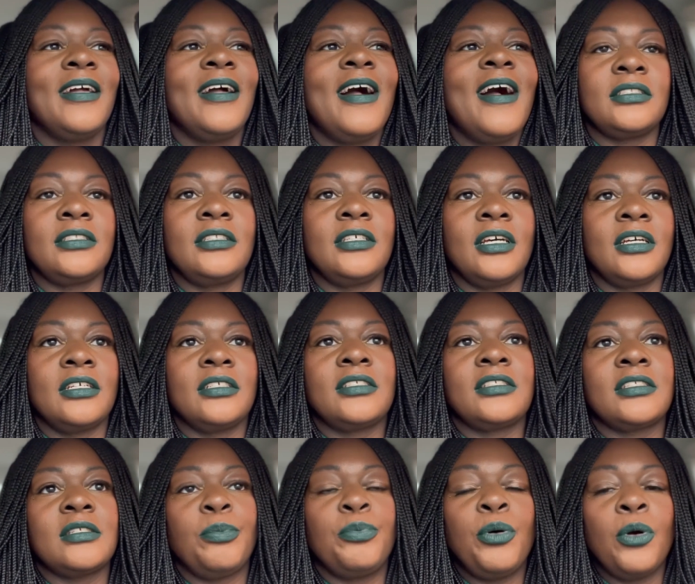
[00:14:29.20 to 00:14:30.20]
The
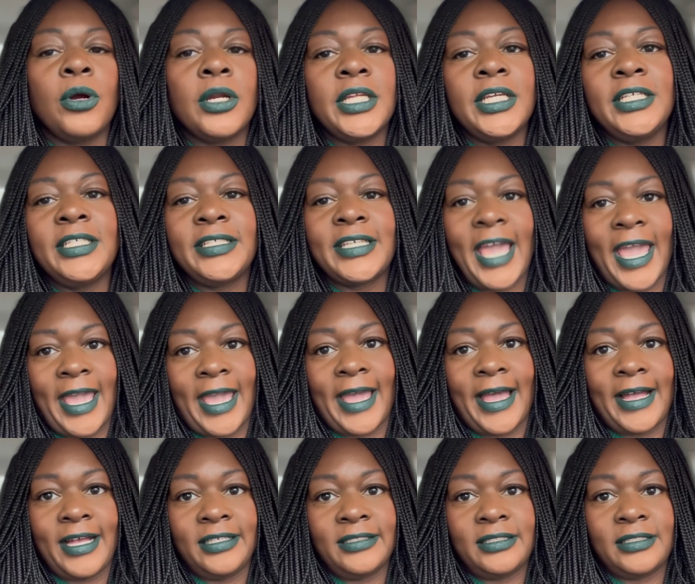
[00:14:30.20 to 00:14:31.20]
supporting
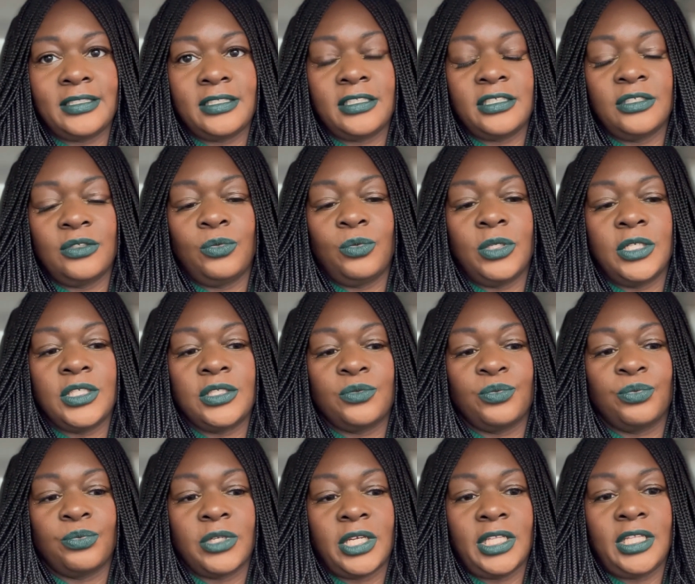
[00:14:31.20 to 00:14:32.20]
cast was
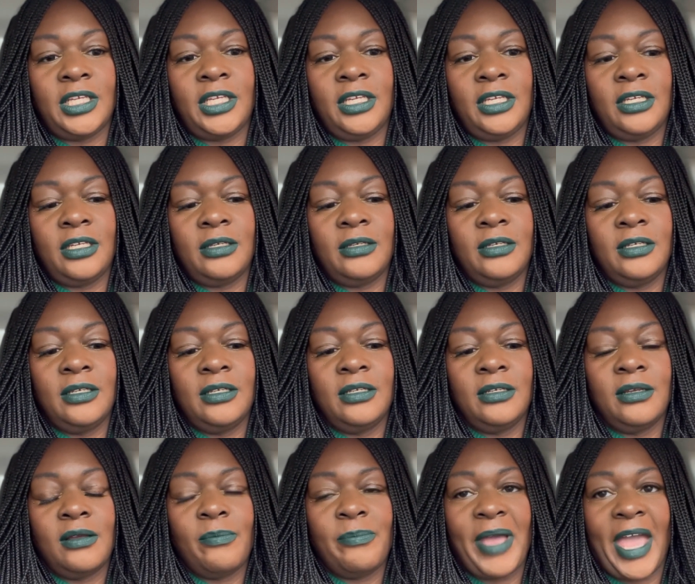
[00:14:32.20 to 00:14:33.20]
really
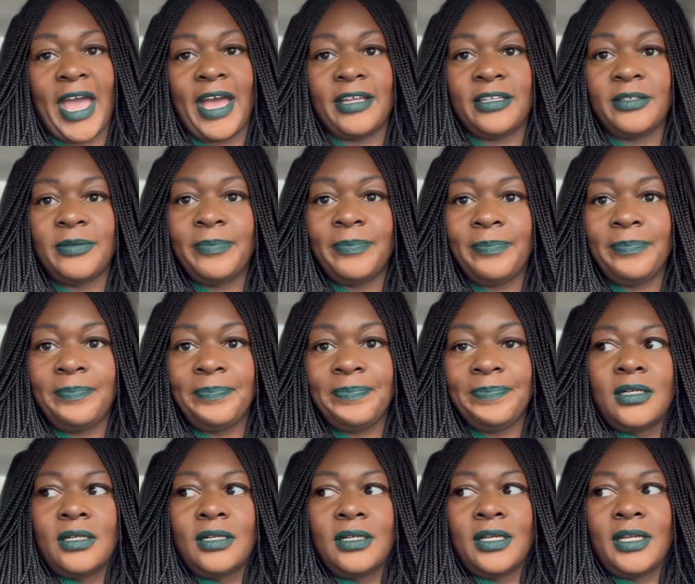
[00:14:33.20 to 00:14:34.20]
bad.
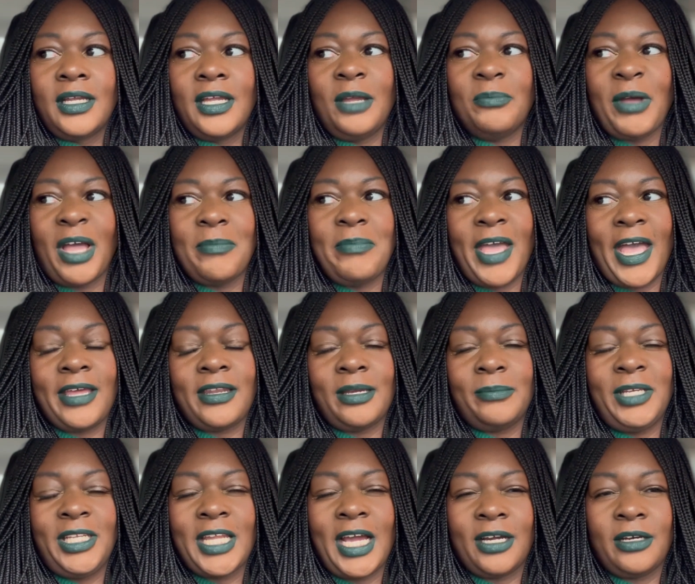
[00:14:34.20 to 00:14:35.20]
And by bad, I
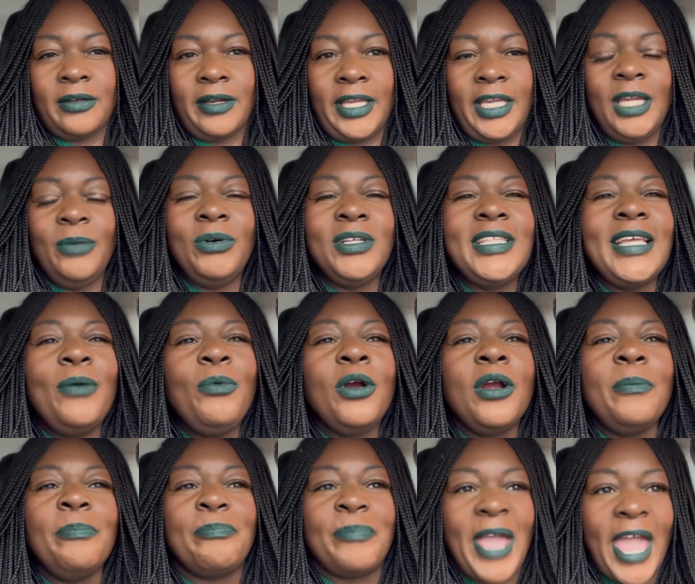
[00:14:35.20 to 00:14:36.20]
mean not great. They
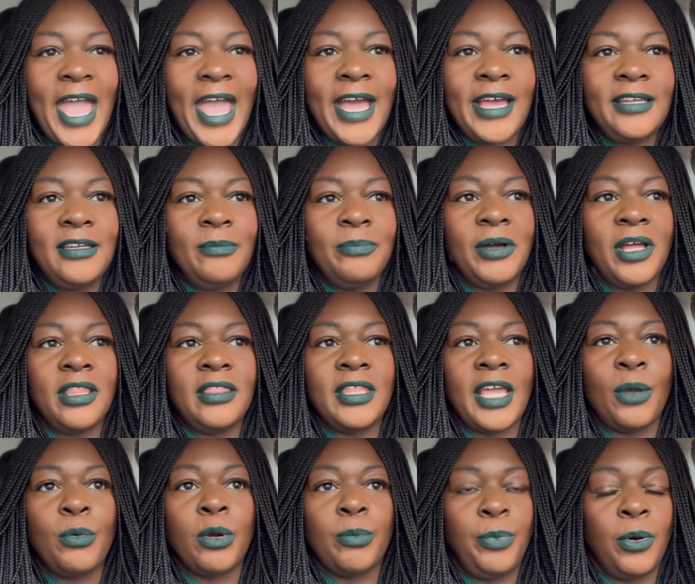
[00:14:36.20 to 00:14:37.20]
weren't bad, but they
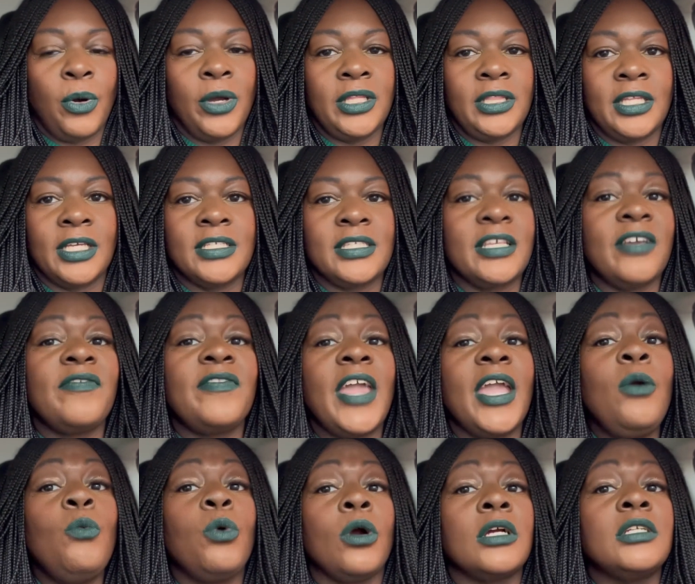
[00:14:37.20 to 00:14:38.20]
were pointless. If they
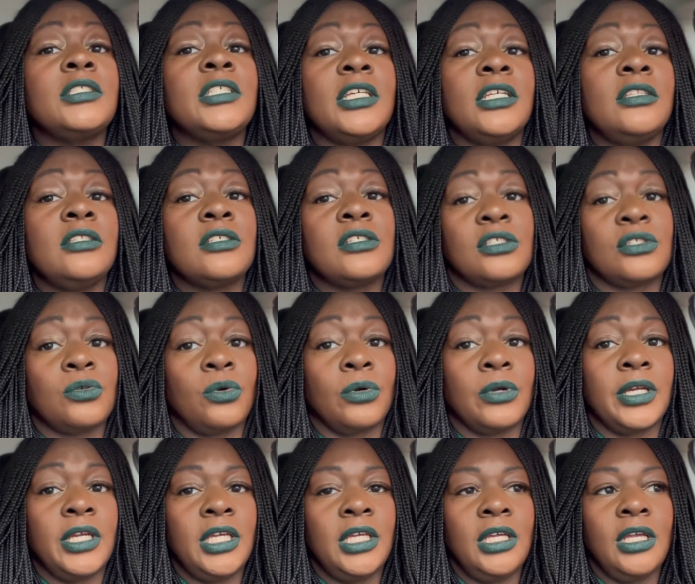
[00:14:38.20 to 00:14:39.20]
weren't in the
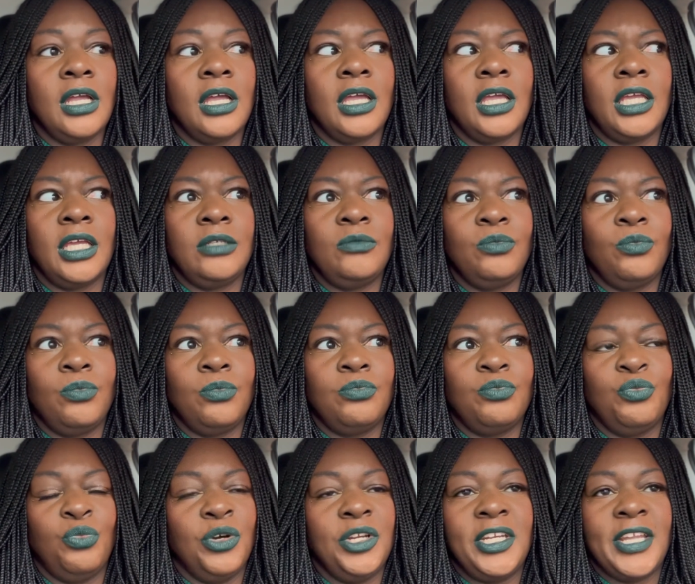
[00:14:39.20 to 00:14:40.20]
story, it
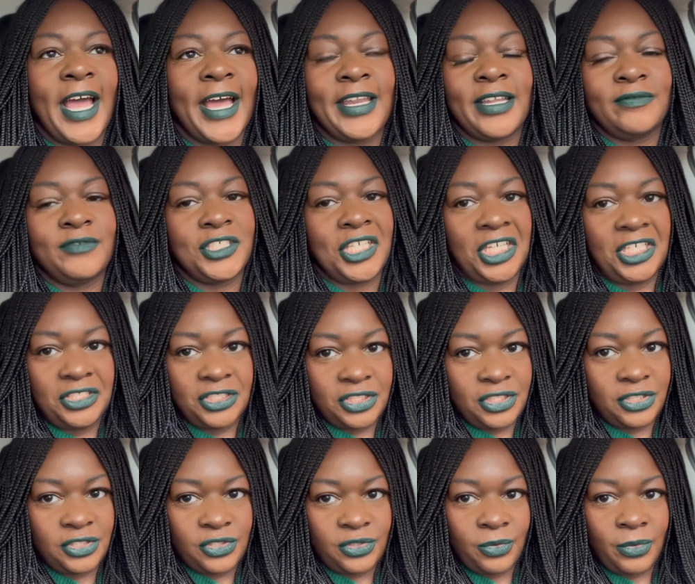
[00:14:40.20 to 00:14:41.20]
would not have changed
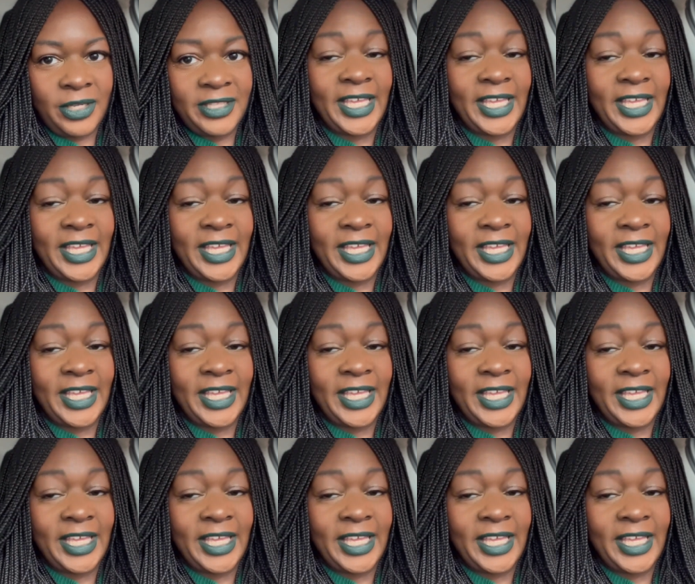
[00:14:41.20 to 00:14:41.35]
the story.